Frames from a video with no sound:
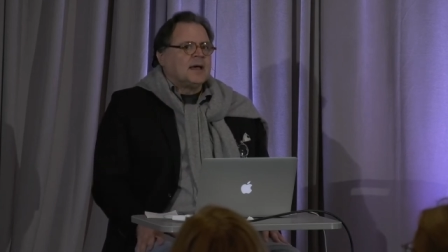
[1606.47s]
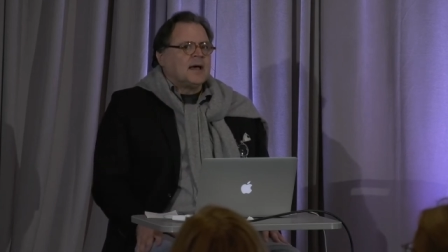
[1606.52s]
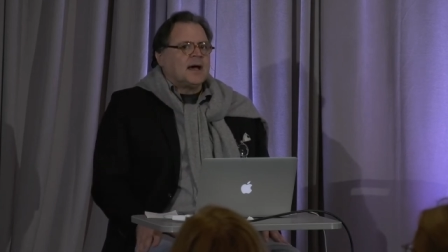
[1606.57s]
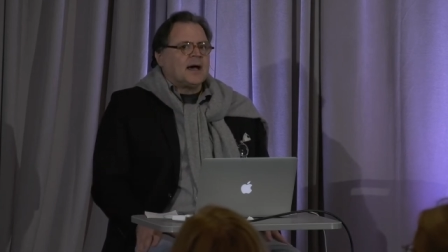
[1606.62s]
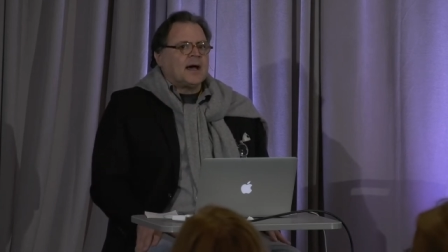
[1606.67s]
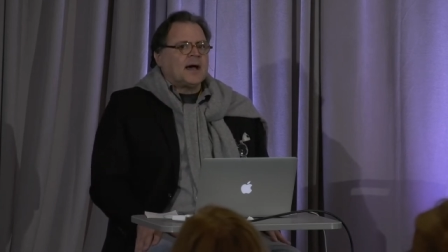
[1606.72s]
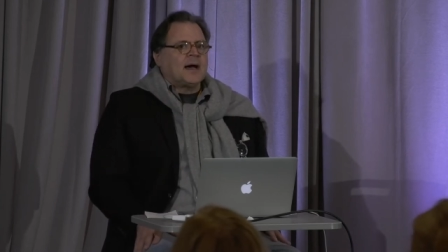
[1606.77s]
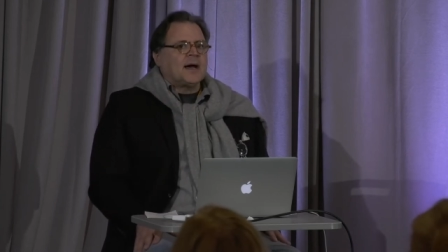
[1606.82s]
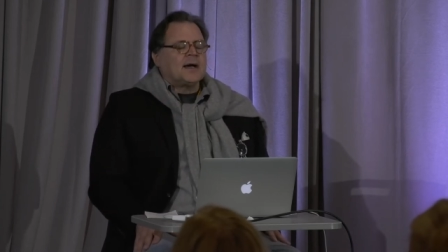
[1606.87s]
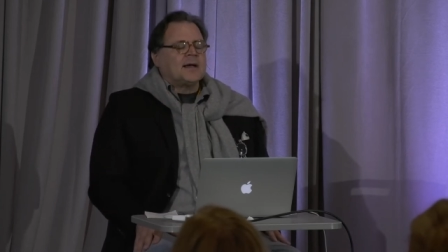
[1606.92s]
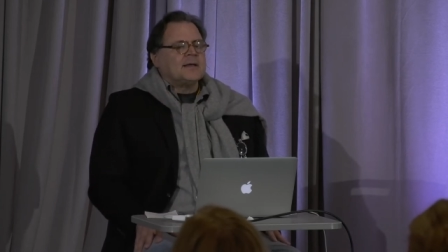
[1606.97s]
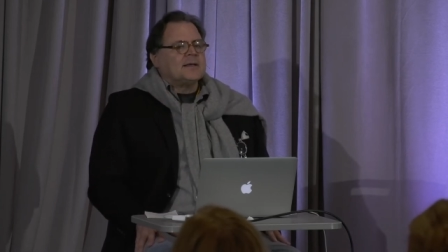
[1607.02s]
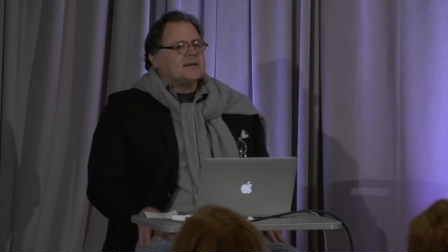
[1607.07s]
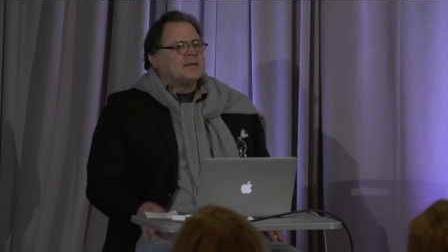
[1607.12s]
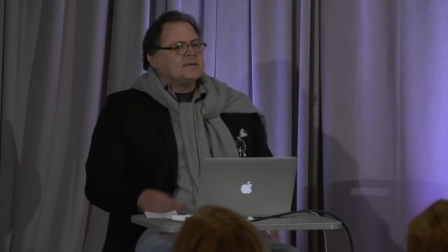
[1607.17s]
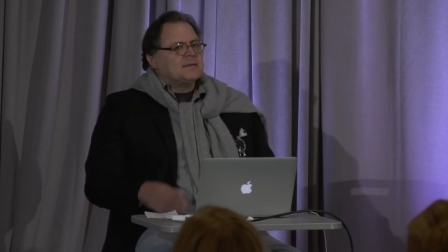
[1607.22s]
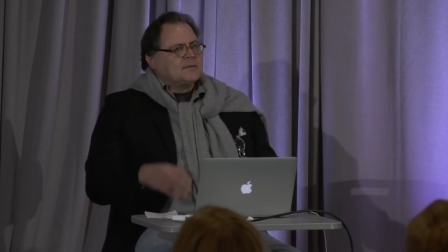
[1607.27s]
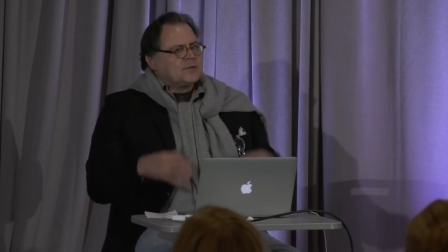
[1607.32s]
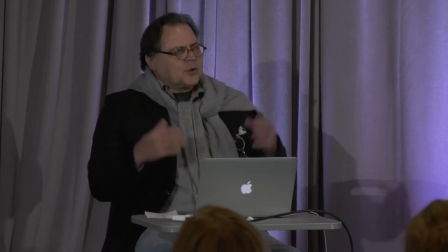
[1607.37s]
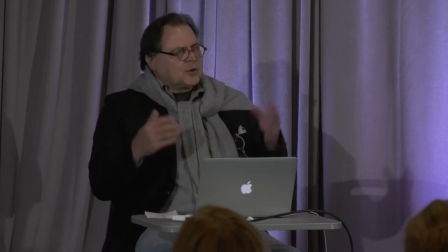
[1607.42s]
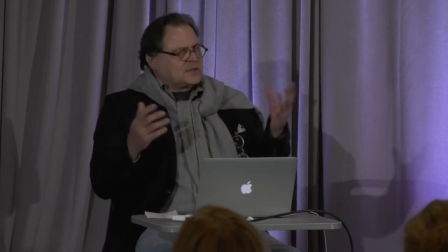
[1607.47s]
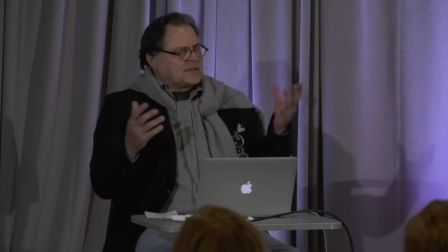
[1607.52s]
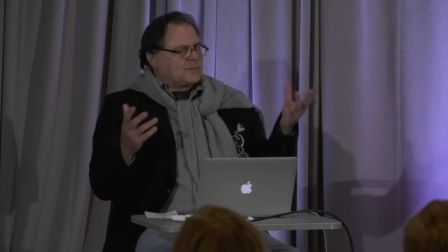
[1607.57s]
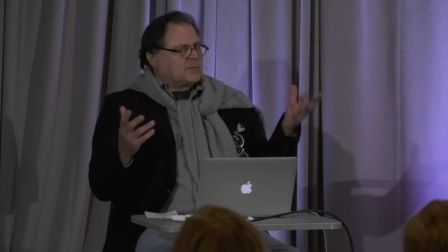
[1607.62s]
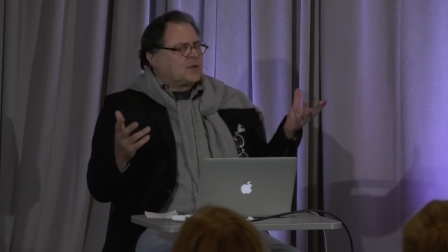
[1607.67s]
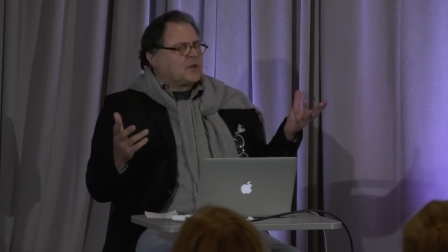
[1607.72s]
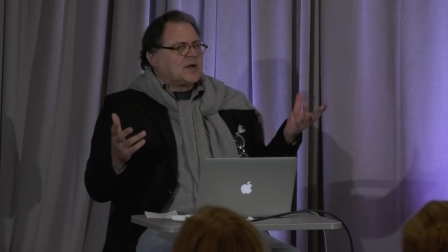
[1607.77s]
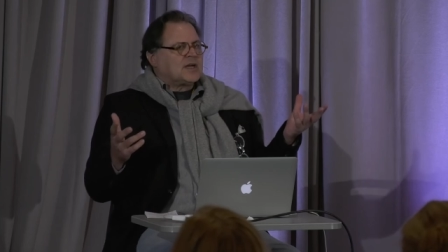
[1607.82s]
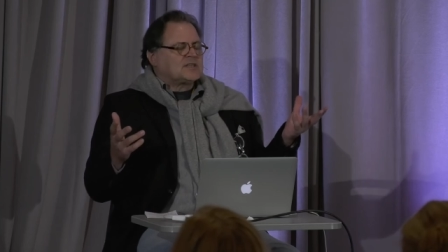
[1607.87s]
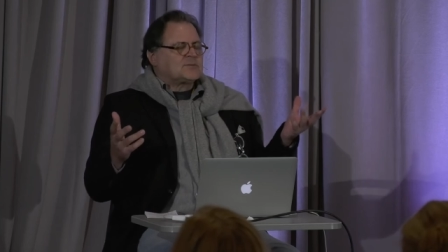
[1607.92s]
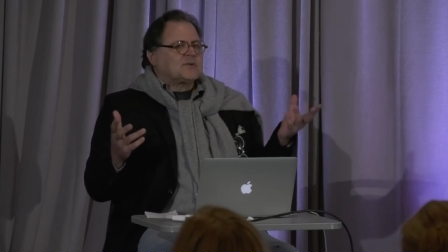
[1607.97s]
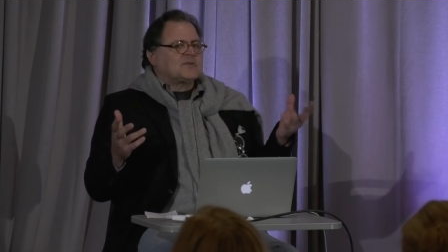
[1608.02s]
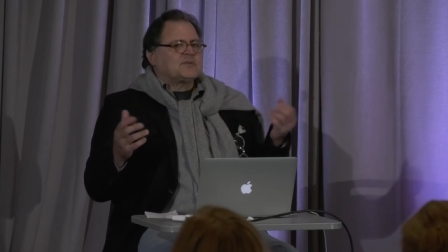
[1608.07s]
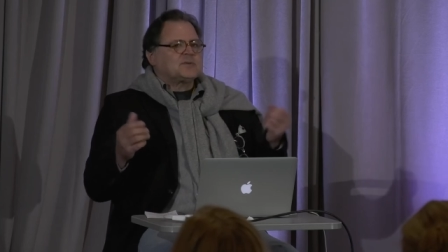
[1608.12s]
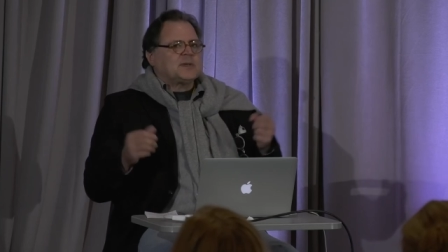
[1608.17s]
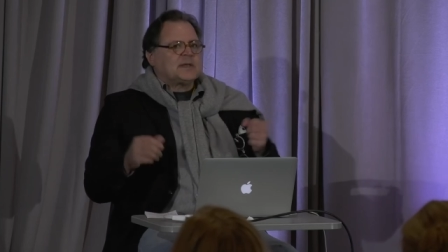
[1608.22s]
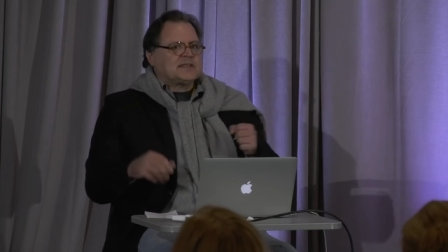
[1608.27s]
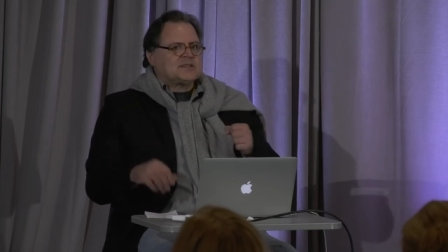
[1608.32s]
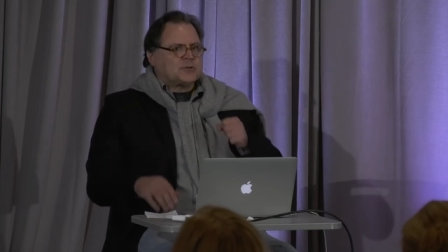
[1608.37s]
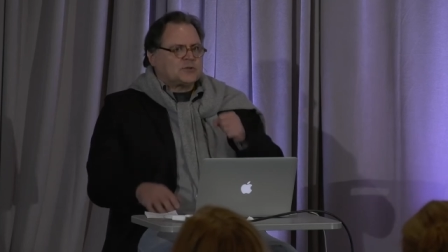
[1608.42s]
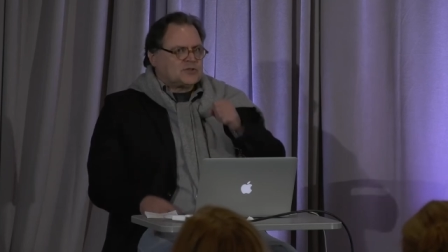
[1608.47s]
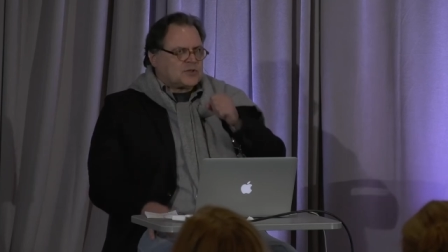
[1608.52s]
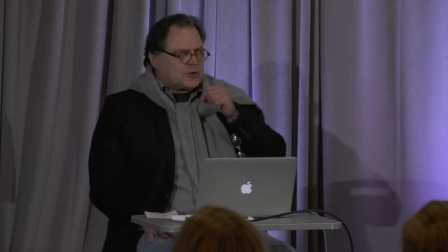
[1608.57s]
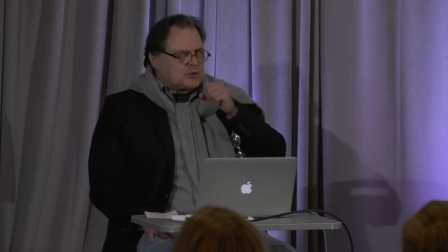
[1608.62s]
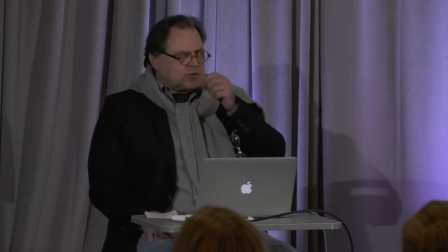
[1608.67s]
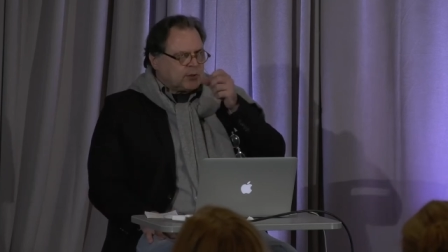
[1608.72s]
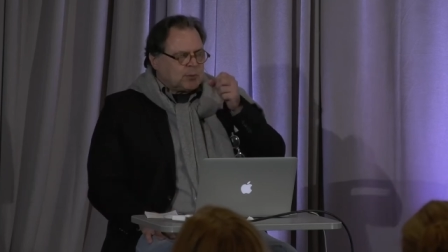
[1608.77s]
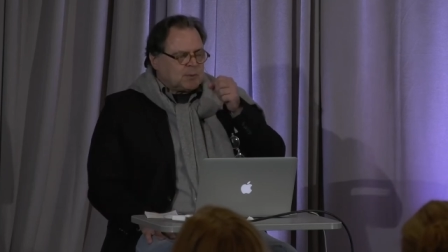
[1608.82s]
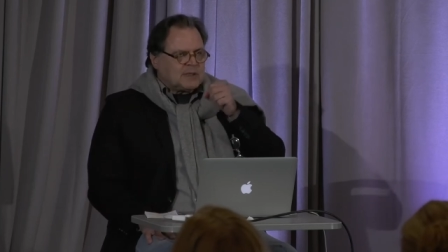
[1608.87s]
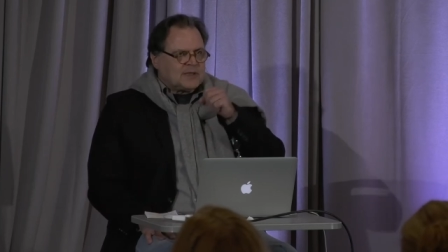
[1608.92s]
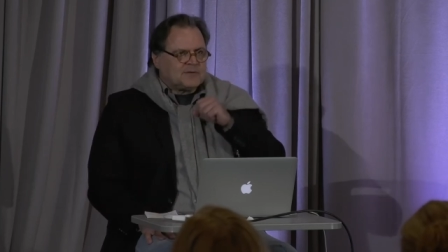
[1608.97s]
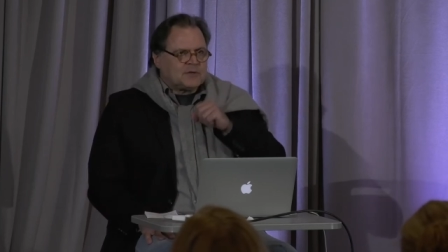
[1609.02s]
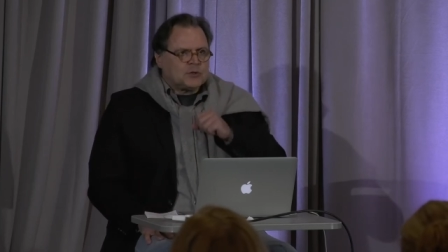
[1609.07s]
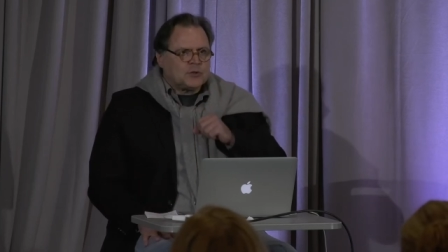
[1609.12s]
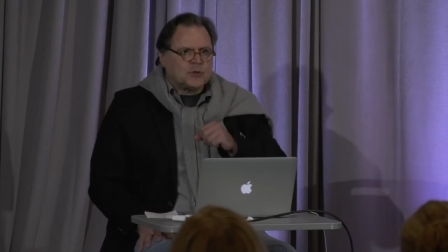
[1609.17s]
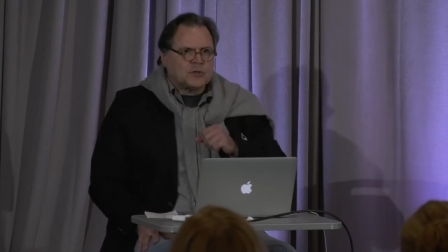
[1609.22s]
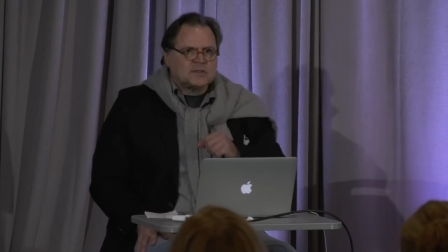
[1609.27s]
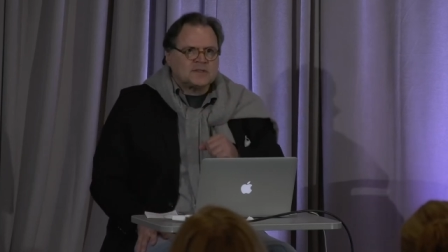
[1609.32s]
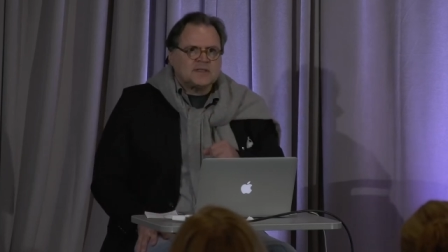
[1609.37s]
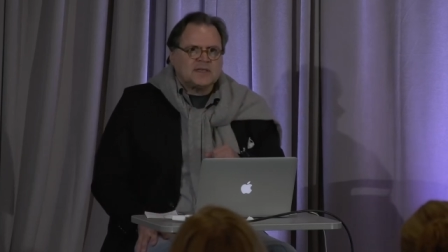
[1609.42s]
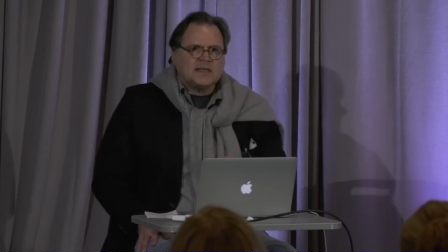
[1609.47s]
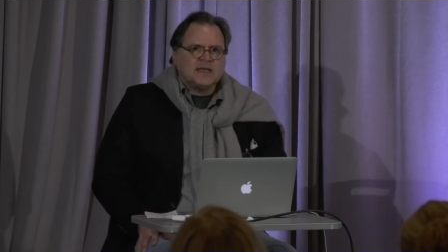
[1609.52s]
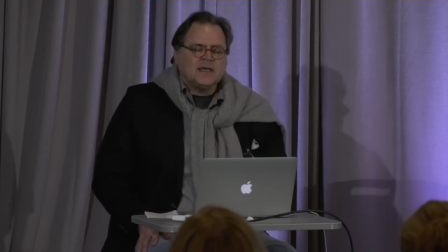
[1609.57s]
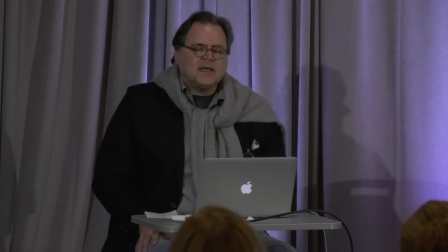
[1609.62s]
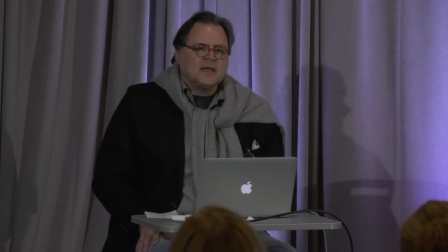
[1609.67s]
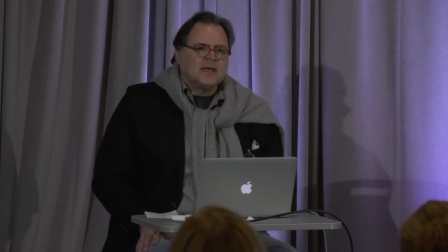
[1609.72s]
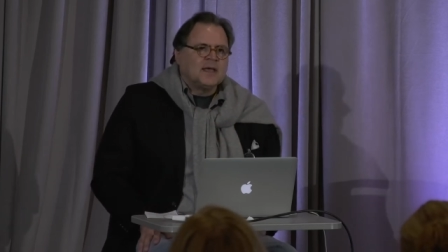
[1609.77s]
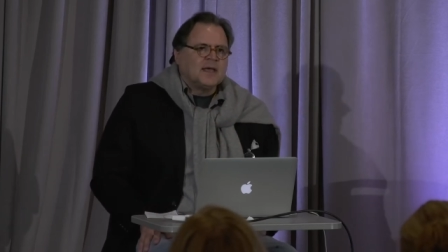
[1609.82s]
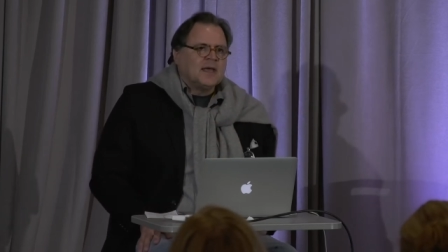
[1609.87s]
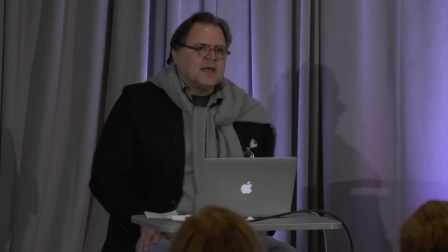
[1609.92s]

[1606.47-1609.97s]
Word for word: Uh, goes up to the hospital for special surgery. We live in New York City.